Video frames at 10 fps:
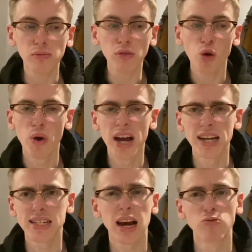
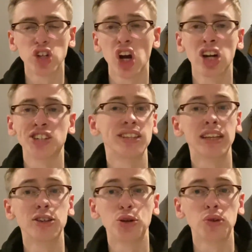Whereas Richarlison
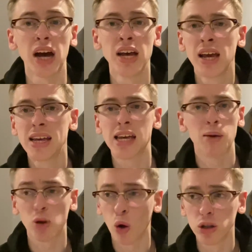didn't do that. He kept
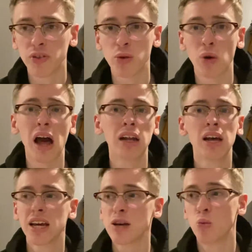hold of it well.
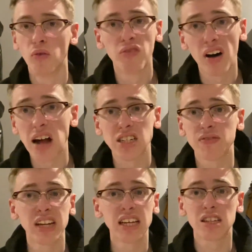He won fouls if he
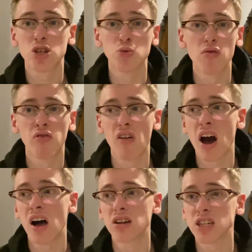needed to win
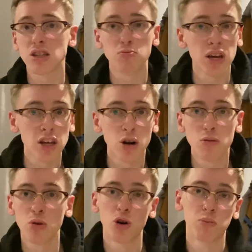fouls. He
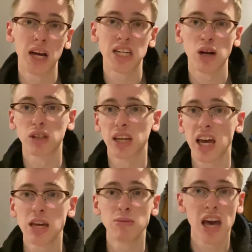brought players out the
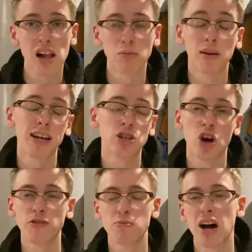game. He held players off.
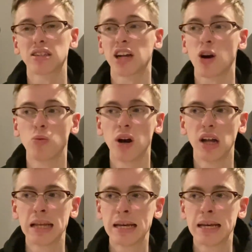He passed it out well.